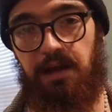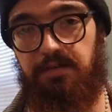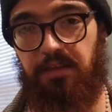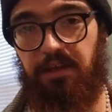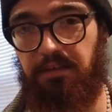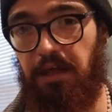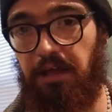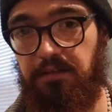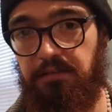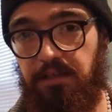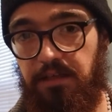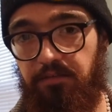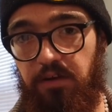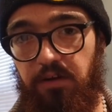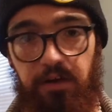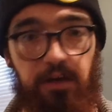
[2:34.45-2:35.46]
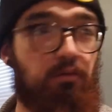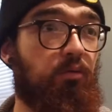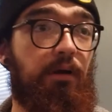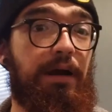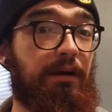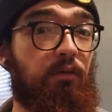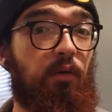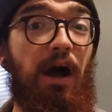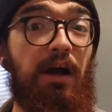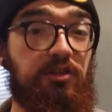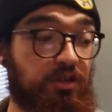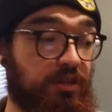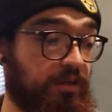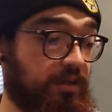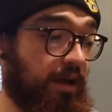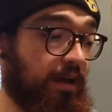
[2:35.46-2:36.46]
I think that is a very great
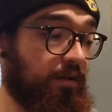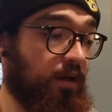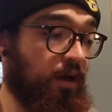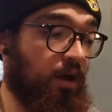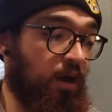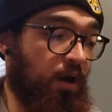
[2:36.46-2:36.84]
question, and